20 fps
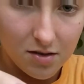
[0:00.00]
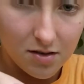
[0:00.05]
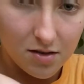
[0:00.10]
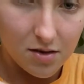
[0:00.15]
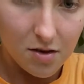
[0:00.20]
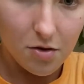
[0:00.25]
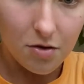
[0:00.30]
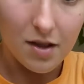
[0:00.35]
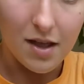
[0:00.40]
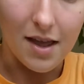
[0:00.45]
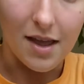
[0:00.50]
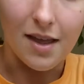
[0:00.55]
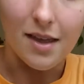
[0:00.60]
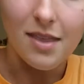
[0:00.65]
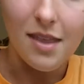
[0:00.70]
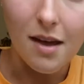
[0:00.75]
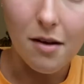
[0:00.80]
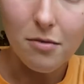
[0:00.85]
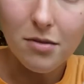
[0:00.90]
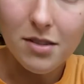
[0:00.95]
Okay,
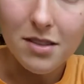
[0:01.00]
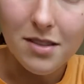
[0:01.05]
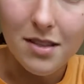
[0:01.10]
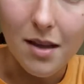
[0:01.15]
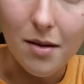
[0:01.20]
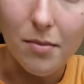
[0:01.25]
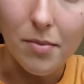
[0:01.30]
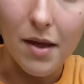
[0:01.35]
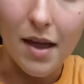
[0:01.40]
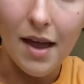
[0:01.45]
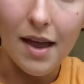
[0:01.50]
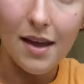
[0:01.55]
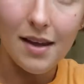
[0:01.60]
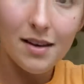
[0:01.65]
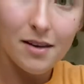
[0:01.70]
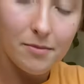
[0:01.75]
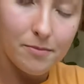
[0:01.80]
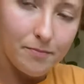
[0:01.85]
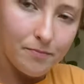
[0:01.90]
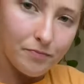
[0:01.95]
that one's not bad.
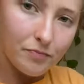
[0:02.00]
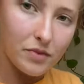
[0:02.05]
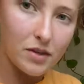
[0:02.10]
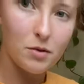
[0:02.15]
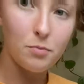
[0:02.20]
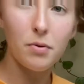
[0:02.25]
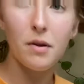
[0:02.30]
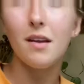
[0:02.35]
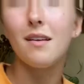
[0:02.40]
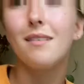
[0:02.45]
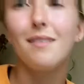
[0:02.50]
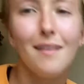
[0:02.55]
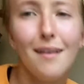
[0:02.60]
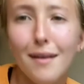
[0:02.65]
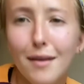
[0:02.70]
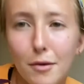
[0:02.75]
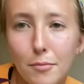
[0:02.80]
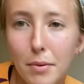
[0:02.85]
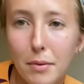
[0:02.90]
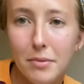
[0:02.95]
You
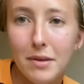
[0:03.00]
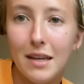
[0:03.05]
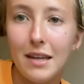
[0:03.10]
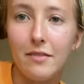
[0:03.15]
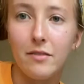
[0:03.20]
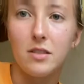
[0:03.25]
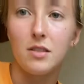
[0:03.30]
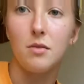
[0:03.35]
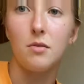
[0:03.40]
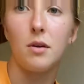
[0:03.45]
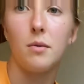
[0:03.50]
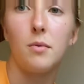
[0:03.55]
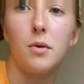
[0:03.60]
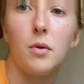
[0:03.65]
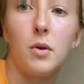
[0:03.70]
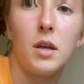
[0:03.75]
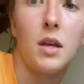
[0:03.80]
probably can't even see what I'm doing.